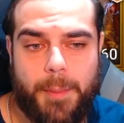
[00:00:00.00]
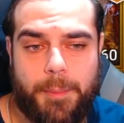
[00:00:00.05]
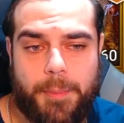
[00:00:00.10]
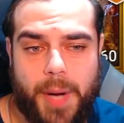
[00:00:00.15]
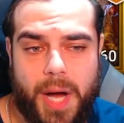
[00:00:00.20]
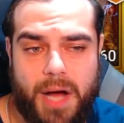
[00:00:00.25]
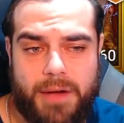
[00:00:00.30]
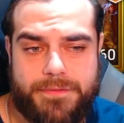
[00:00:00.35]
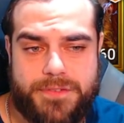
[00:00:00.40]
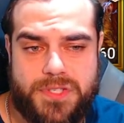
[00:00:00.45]

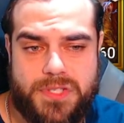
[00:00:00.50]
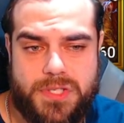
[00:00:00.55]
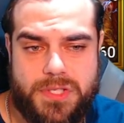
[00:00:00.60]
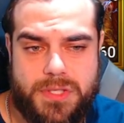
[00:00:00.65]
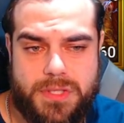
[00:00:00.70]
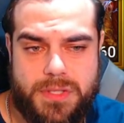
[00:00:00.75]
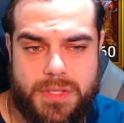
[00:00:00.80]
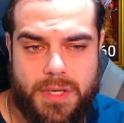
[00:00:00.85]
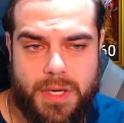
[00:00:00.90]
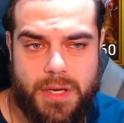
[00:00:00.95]

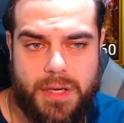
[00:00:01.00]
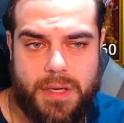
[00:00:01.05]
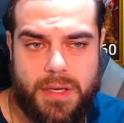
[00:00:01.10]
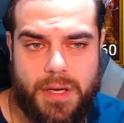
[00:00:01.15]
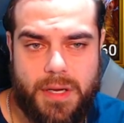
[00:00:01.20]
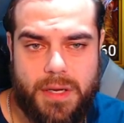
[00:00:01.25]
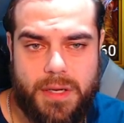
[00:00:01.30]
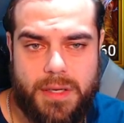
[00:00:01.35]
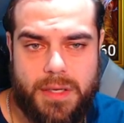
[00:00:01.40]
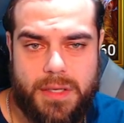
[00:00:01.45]
buffs.
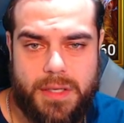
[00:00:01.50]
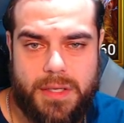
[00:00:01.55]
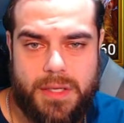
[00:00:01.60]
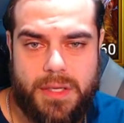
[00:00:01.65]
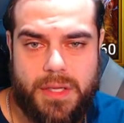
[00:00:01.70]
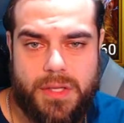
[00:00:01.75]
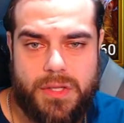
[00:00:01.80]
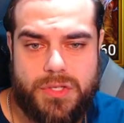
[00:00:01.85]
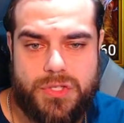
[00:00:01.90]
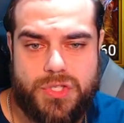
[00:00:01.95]

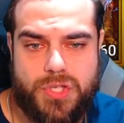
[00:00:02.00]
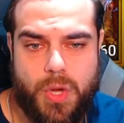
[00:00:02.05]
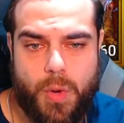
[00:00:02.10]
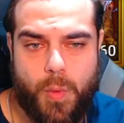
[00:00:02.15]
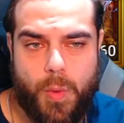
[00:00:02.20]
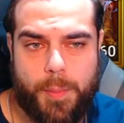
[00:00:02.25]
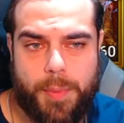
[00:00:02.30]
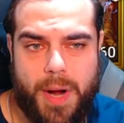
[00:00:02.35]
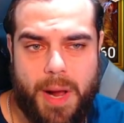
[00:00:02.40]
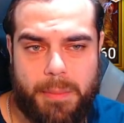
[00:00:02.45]
So
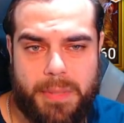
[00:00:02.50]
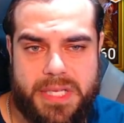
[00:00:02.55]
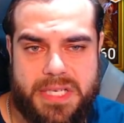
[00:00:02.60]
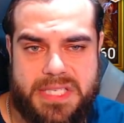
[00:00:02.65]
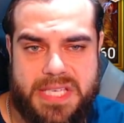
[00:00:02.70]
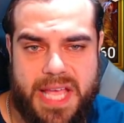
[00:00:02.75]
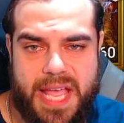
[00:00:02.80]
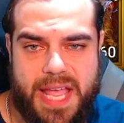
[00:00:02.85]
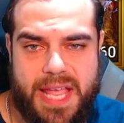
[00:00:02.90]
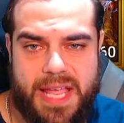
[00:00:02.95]
we'll probably
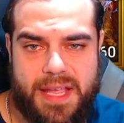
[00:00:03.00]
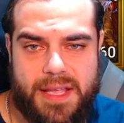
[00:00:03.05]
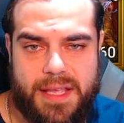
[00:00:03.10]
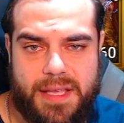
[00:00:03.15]
take